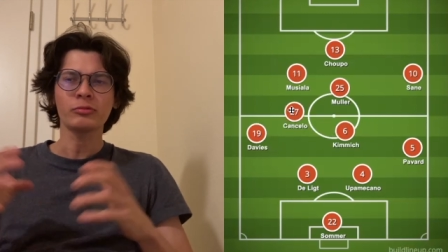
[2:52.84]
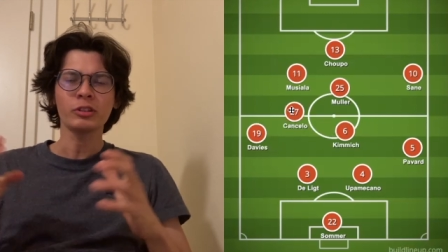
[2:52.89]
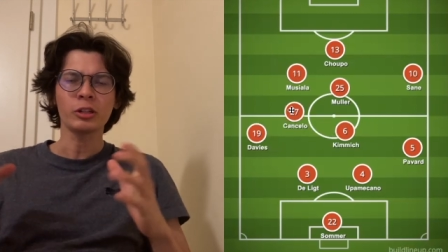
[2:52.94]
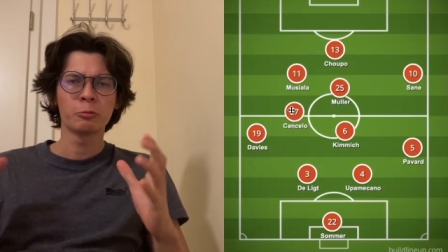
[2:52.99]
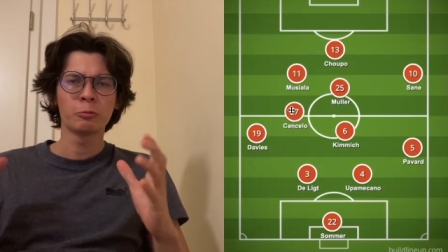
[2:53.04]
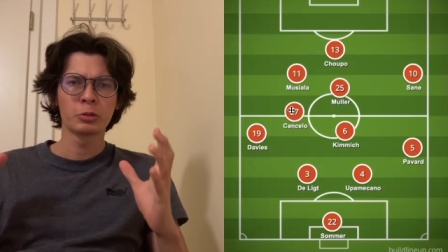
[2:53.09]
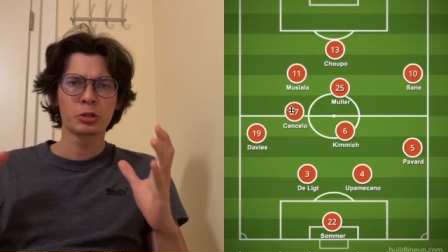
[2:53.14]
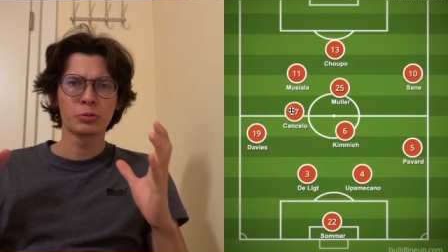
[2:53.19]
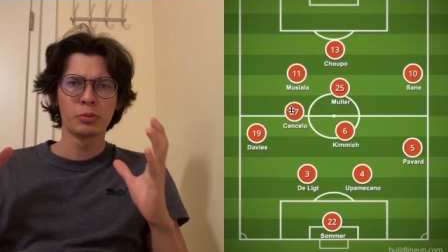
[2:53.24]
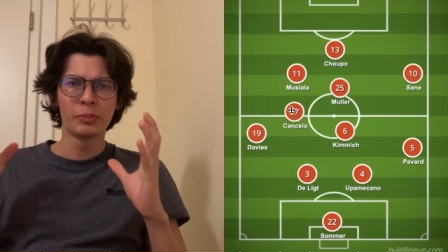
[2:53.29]

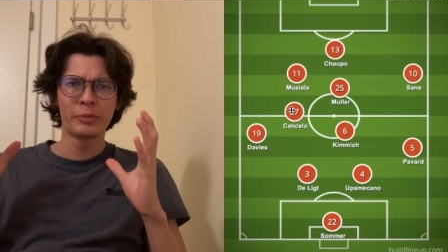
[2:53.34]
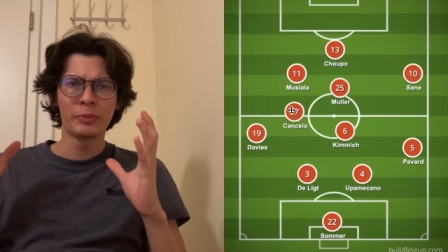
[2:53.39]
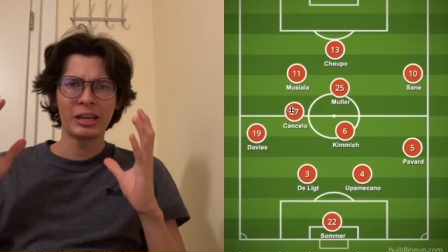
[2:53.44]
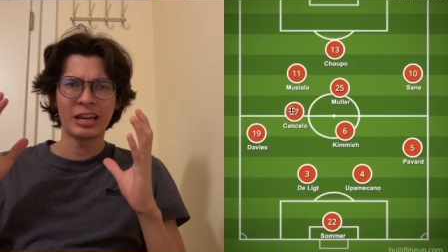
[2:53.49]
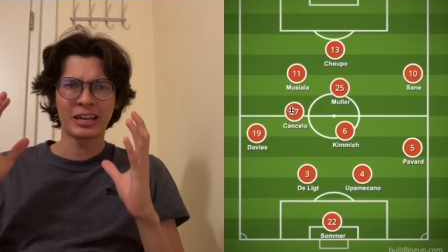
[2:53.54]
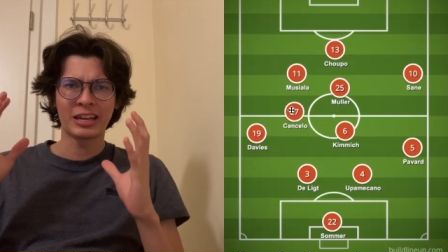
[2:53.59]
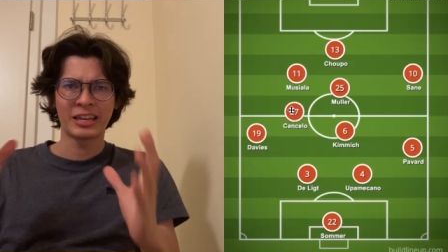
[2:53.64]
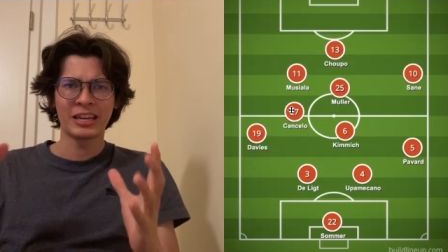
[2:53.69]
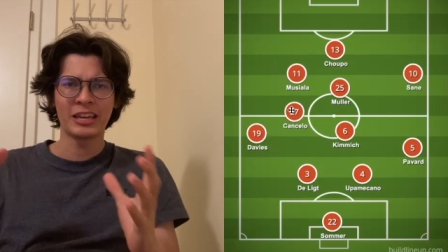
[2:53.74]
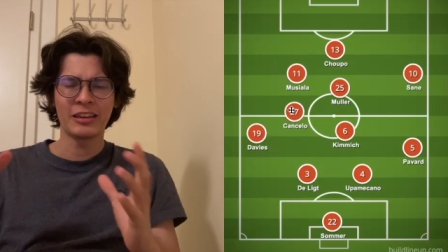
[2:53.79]
which will be
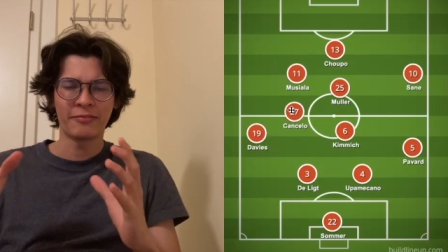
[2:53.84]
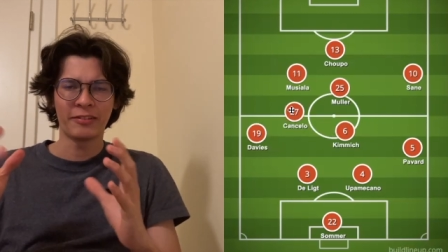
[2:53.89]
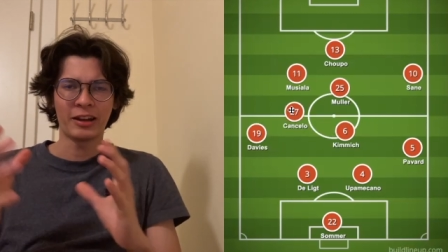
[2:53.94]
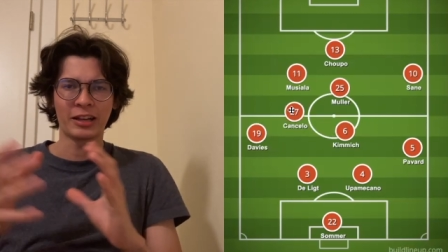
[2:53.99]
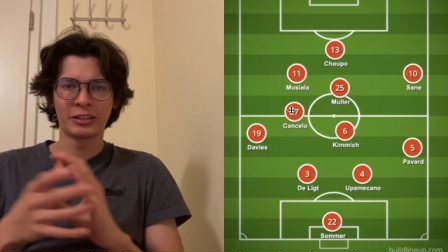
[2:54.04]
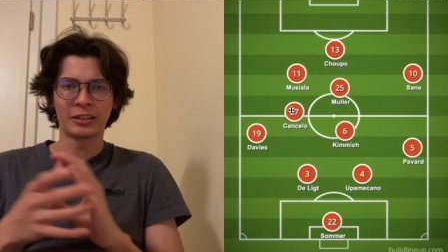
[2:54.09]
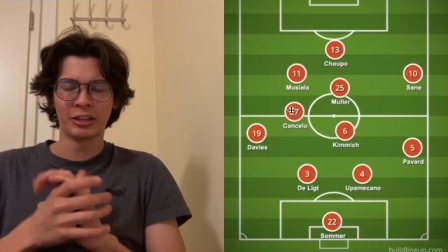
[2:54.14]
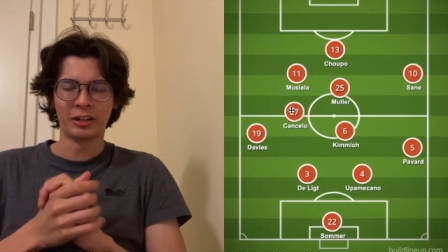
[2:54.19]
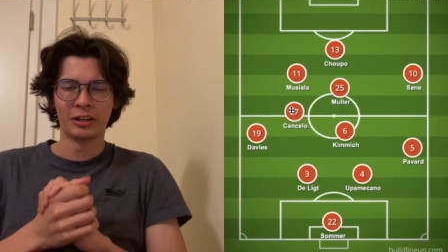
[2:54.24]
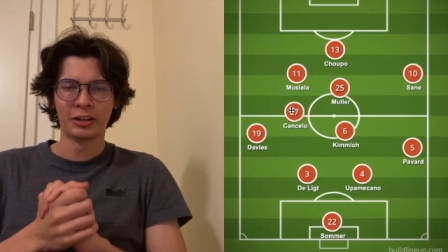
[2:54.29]
a key
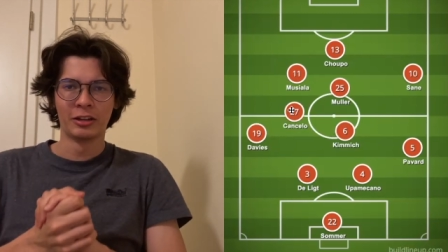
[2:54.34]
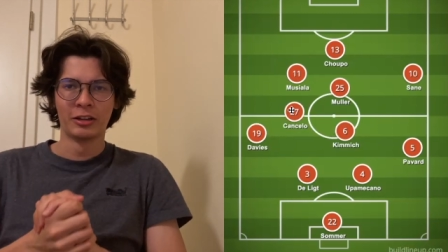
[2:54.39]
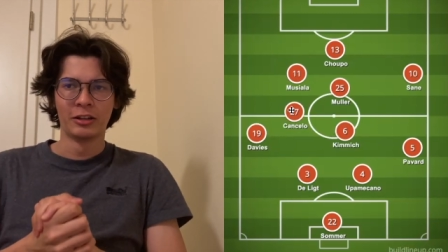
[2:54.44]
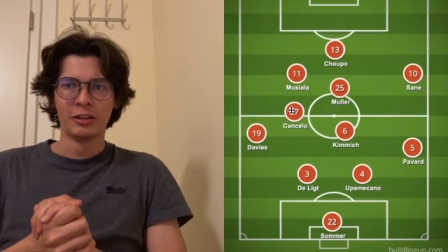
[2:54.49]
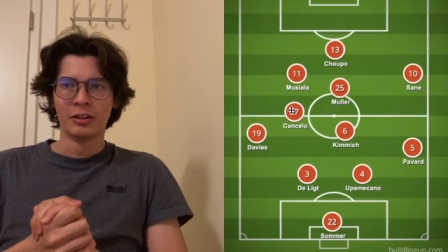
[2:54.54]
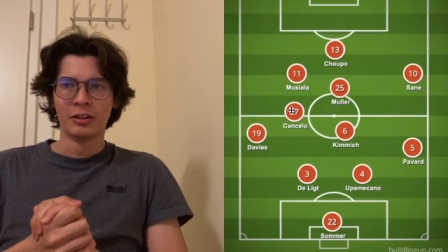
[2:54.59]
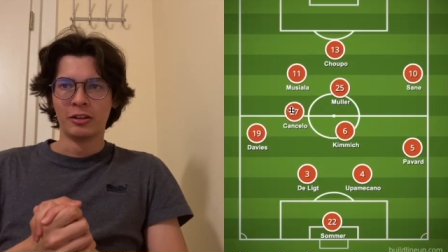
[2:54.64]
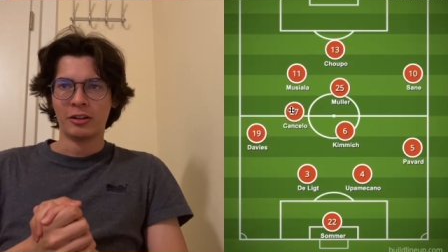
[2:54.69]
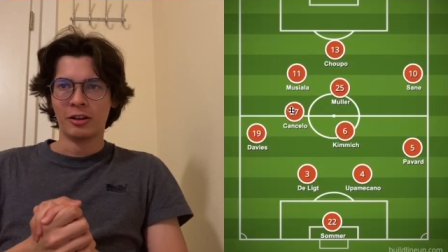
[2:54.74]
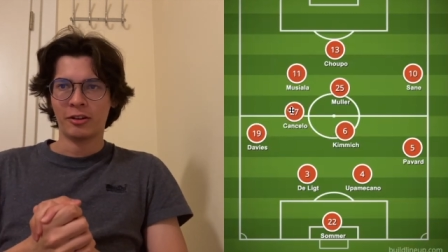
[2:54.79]
factor
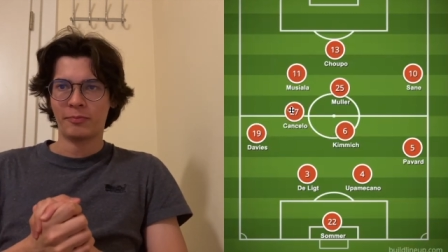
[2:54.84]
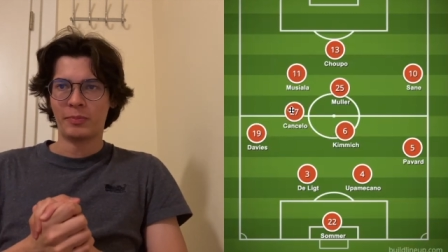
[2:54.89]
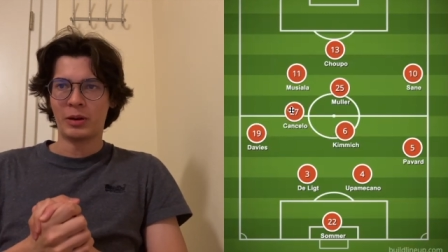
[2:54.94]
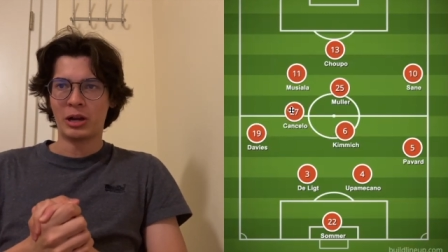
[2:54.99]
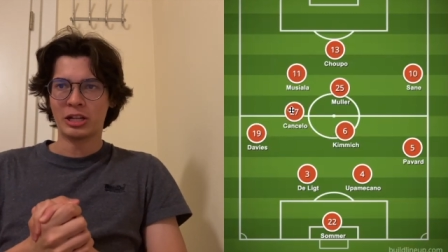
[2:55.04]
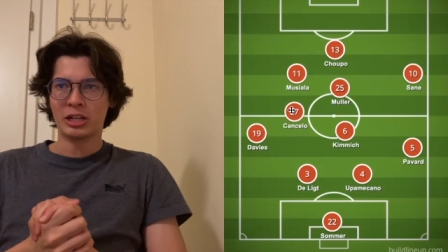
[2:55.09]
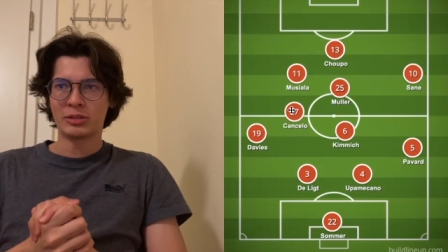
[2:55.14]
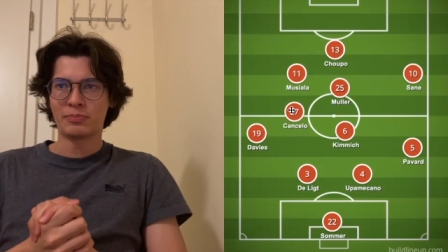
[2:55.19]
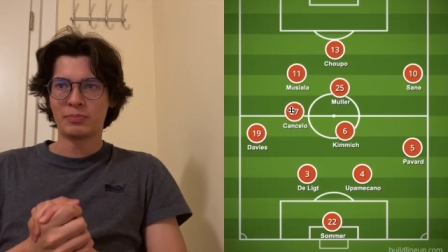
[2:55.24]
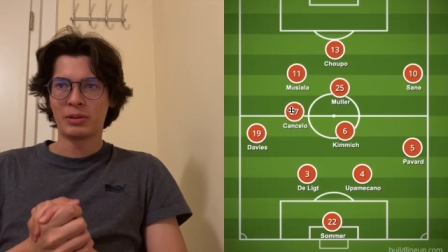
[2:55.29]
of
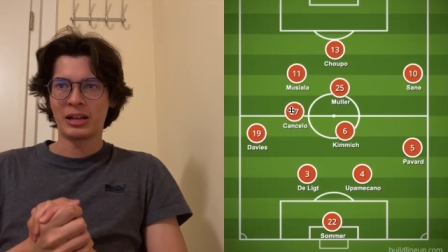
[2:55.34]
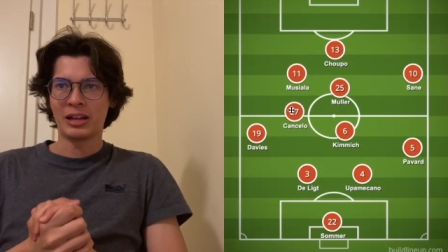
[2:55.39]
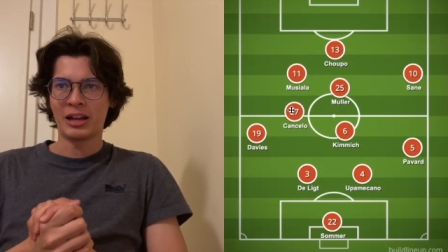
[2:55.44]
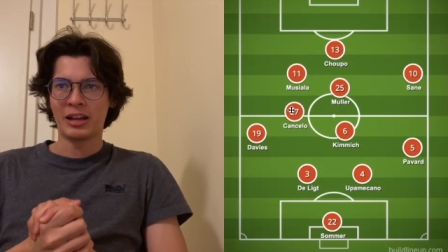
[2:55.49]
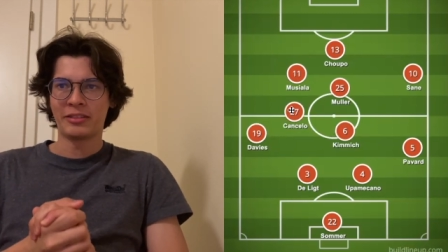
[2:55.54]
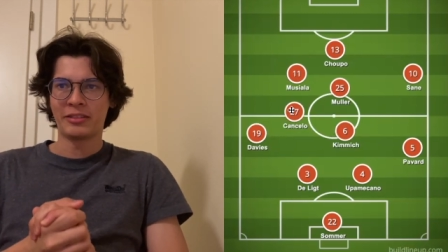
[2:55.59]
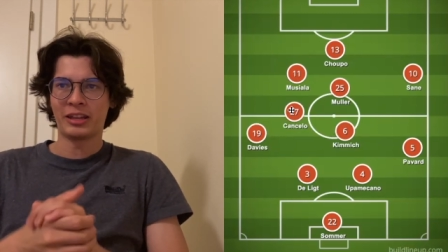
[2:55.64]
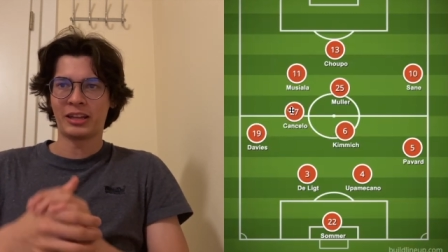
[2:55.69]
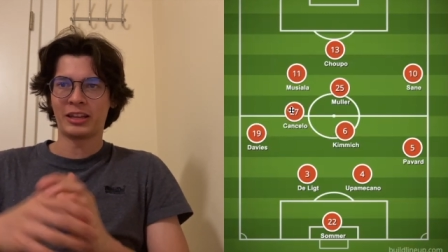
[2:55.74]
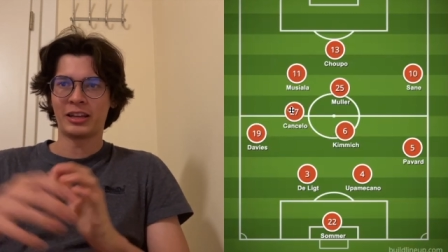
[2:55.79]
Bayern's play, I
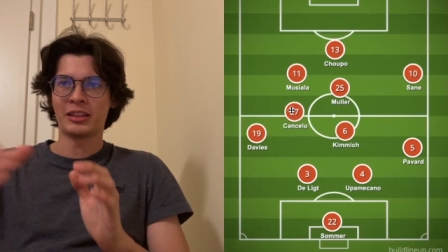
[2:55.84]
think.